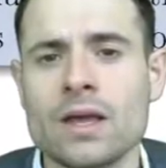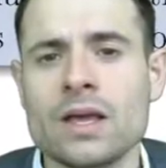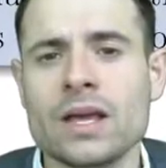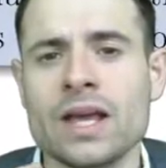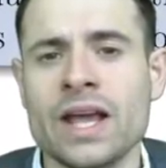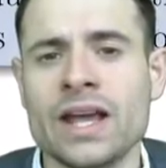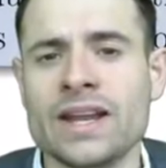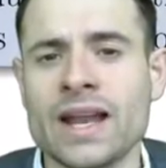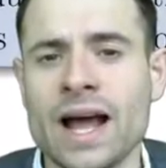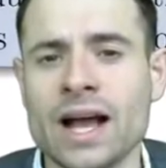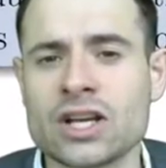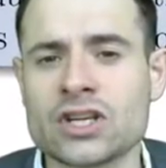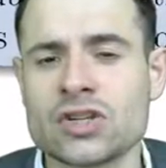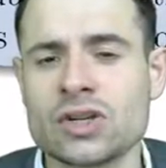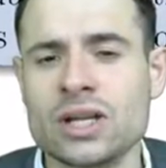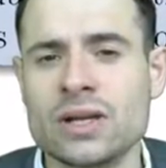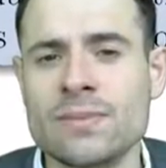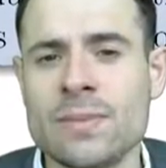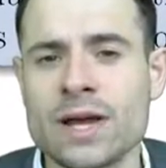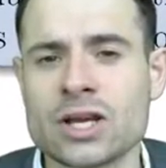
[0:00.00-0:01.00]
It
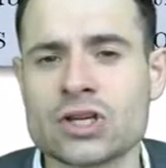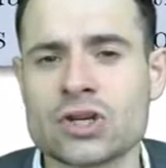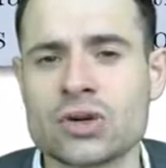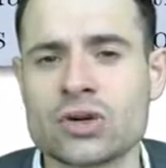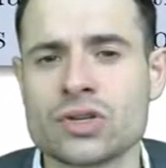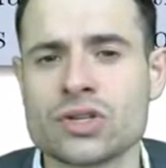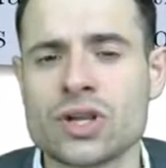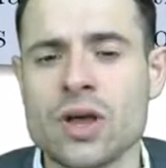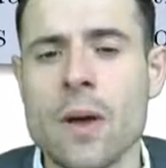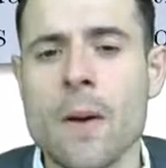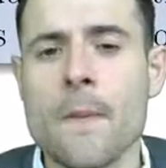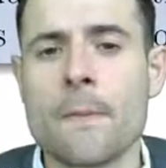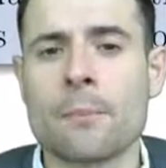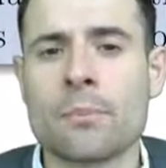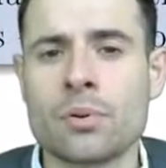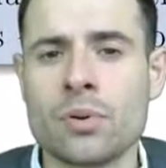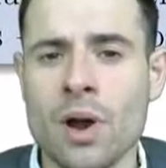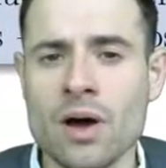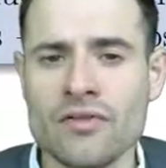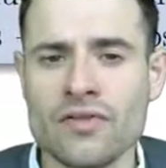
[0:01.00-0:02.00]
actually measures
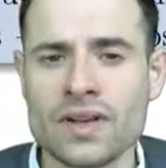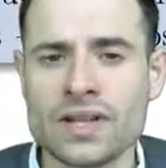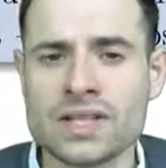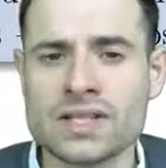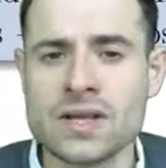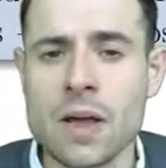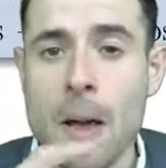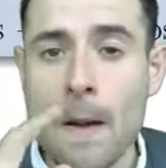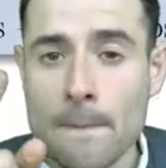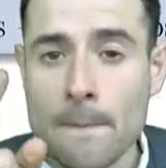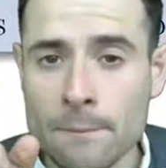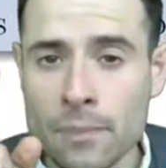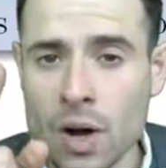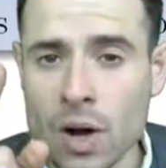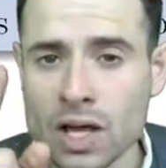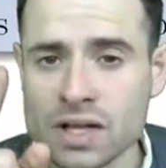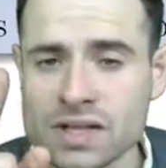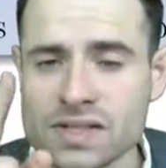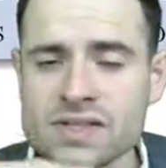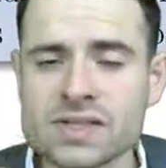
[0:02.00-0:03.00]
profits
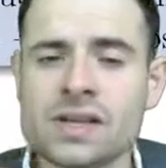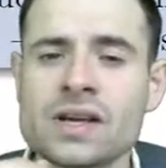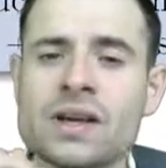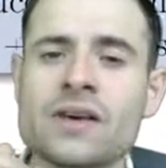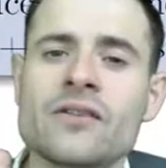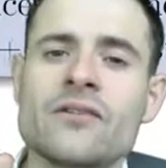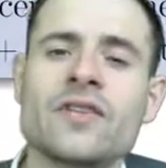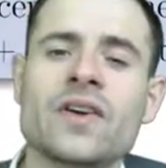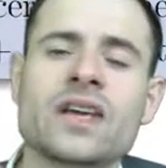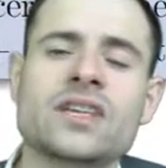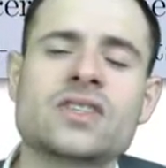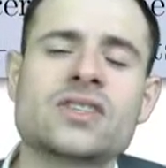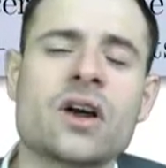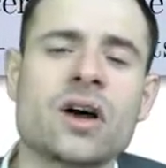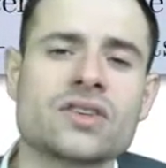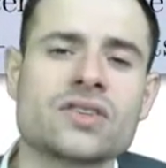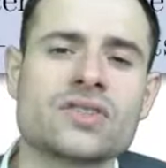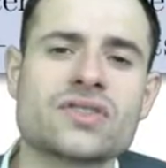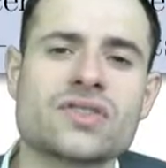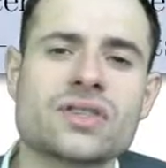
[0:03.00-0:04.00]
plus fixed
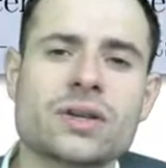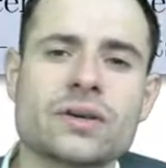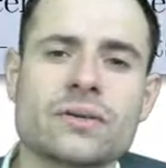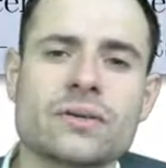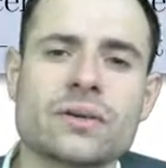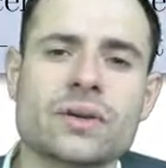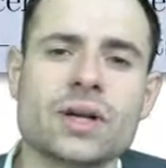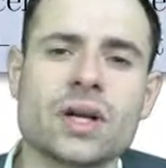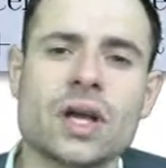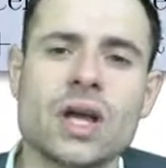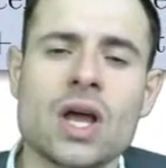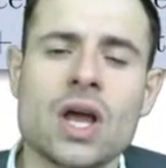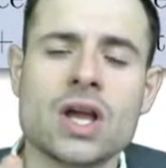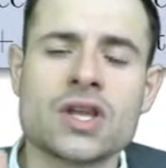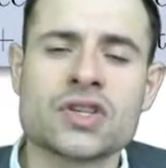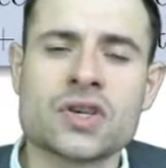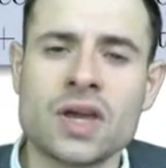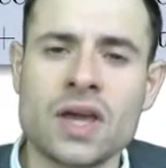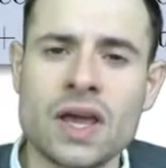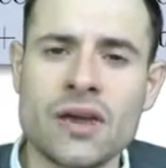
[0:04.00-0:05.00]
costs.
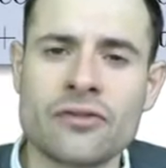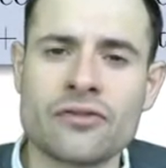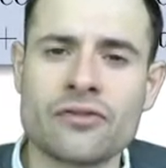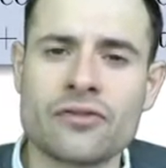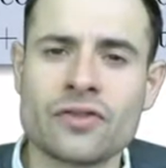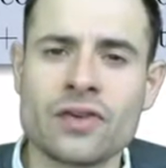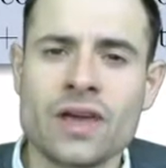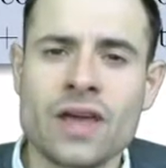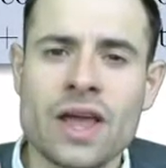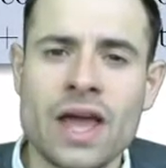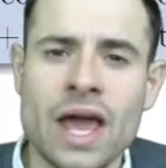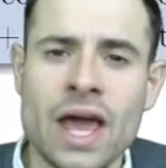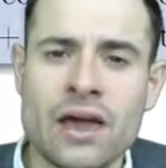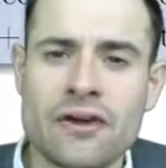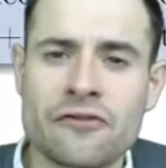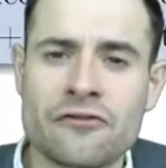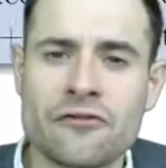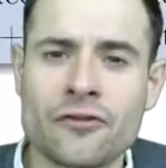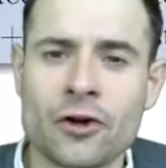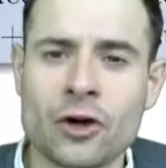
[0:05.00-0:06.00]
So if a
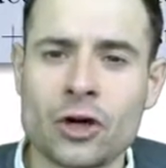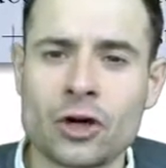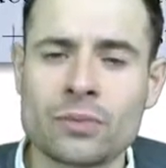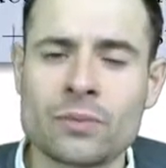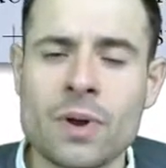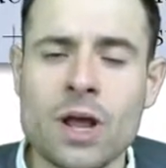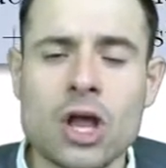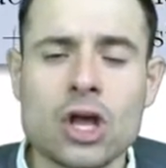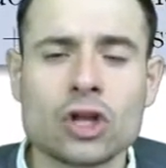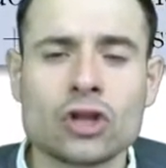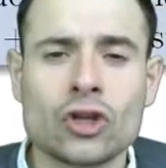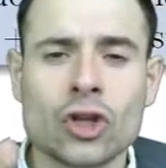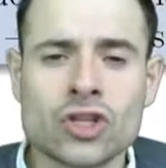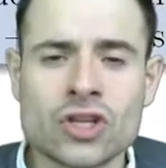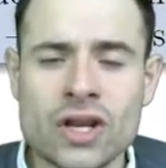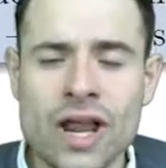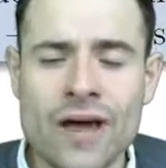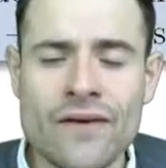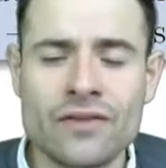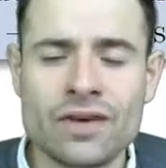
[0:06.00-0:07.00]
firm
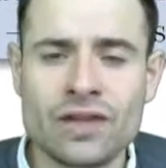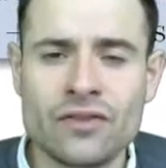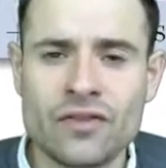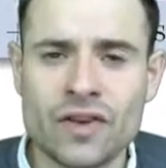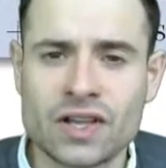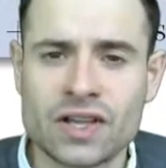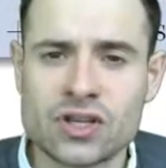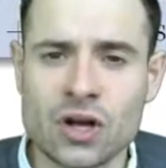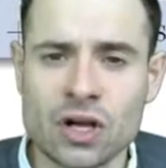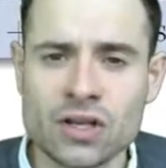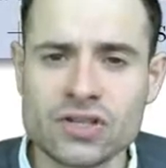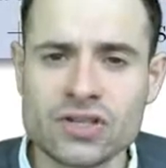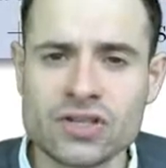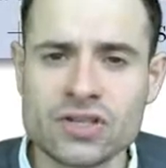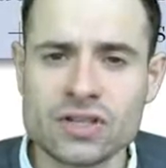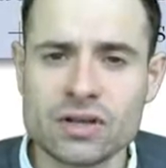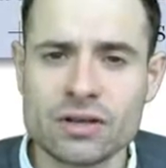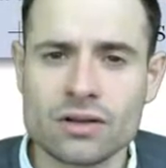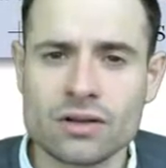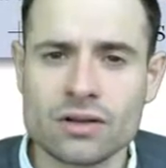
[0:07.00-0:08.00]
doesn't have any fixed
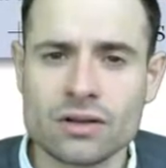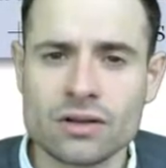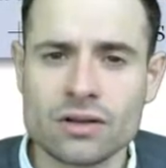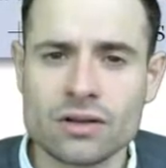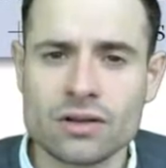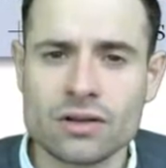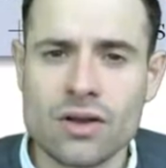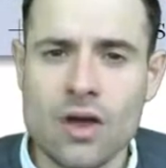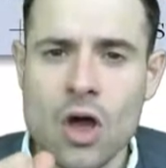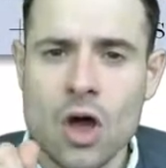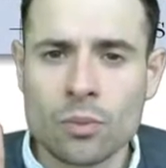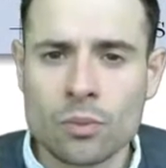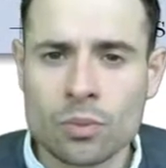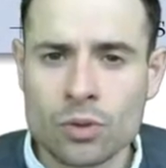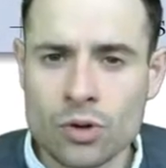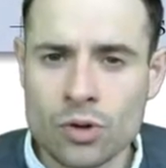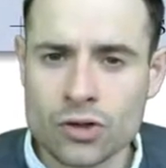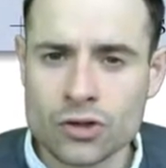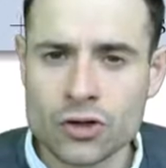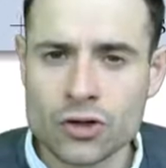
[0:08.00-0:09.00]
costs,
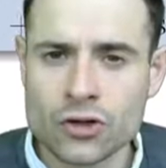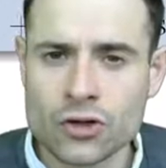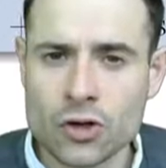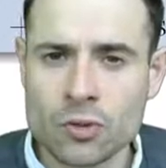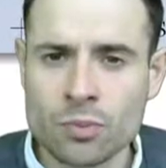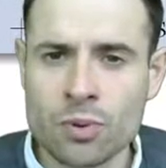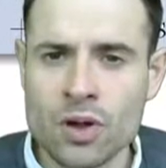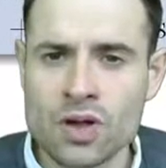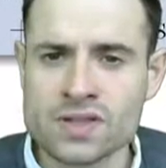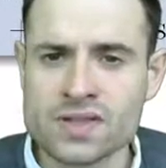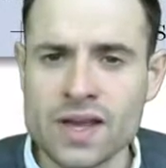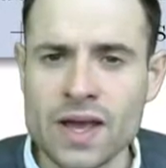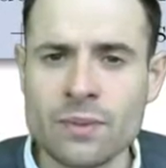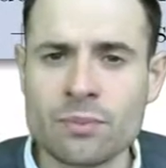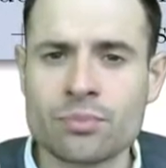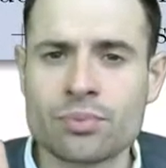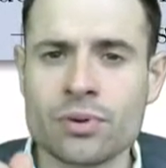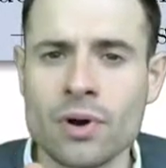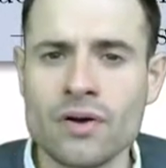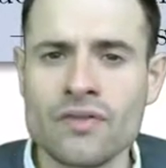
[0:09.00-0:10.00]
producer surplus
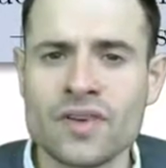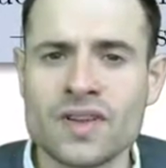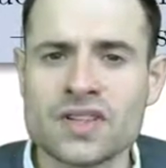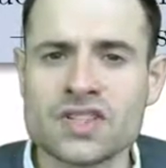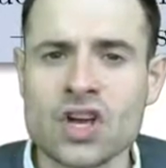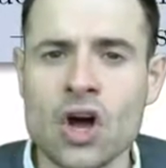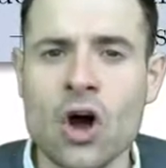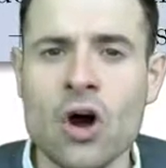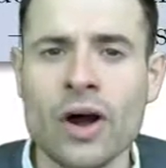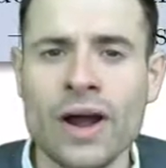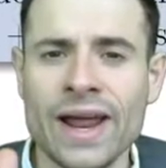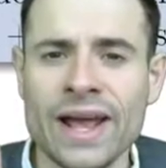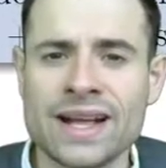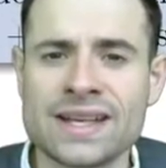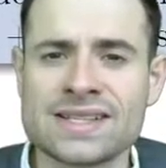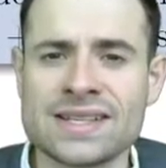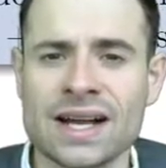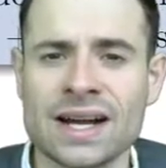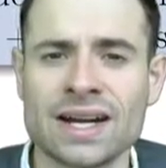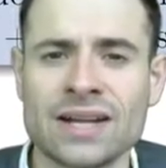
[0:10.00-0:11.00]
and profits are
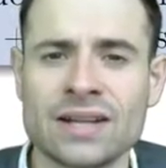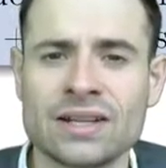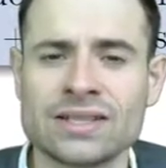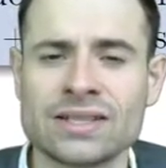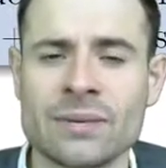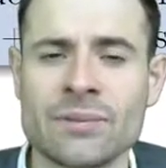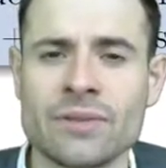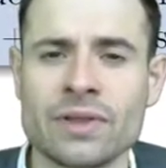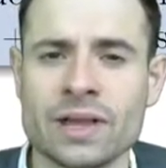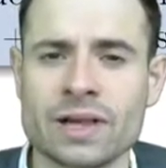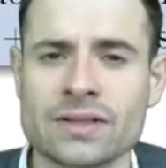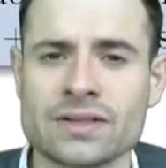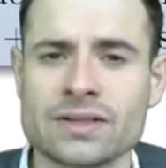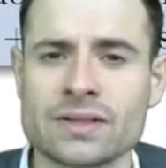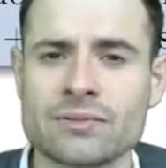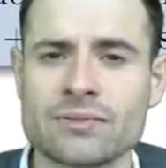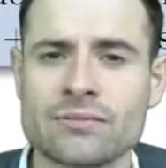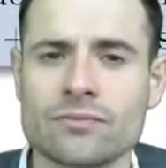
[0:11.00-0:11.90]
exactly the same things.